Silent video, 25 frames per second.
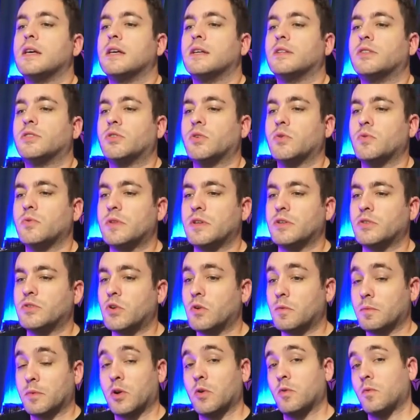So then
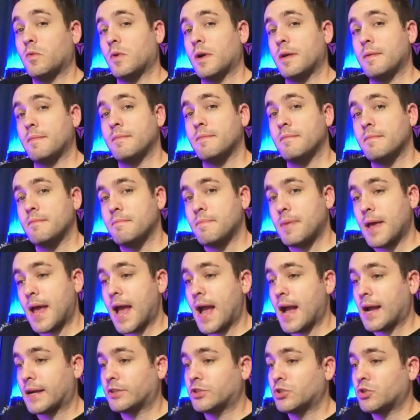Tomino went
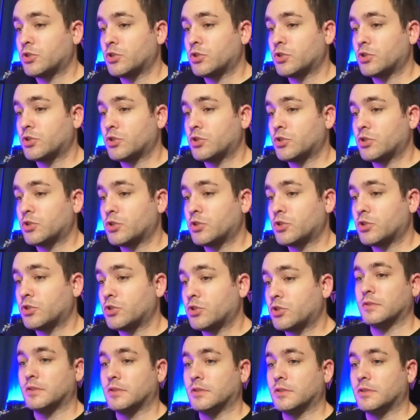back to write the
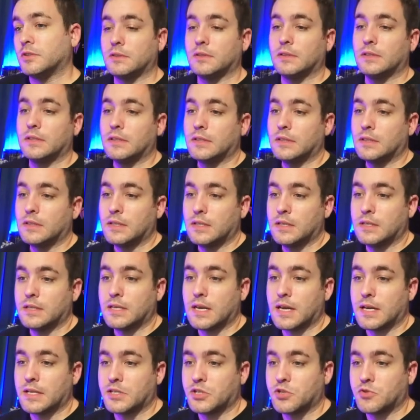novel as
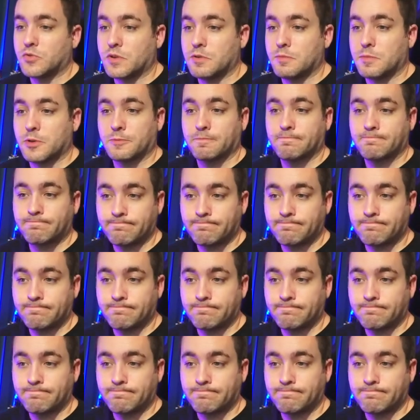High Streamer.